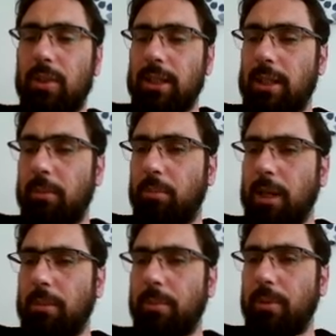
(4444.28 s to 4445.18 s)
Writing
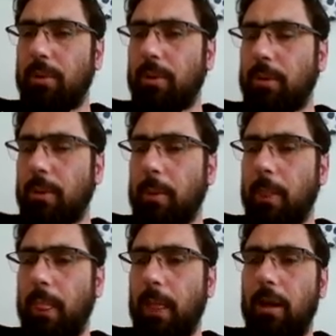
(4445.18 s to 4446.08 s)
Prep.
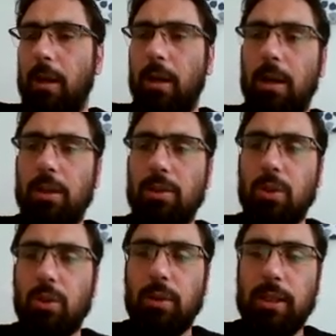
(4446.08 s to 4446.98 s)

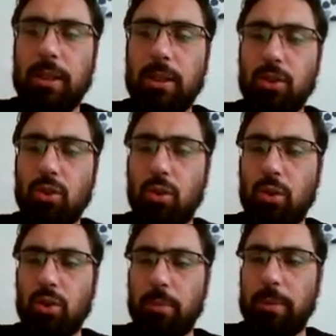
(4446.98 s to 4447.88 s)
So it should
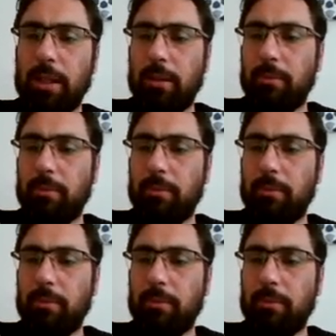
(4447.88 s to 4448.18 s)
also be there.